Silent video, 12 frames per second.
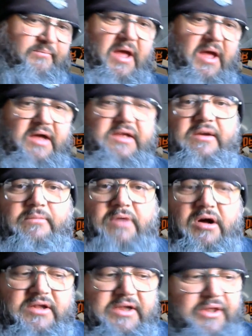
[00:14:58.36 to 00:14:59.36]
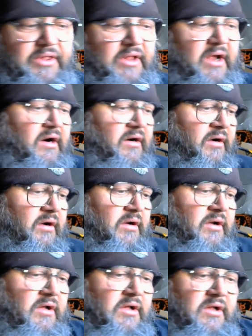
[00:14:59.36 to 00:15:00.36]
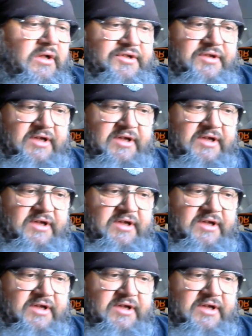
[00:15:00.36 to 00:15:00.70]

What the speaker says: packing them all in there to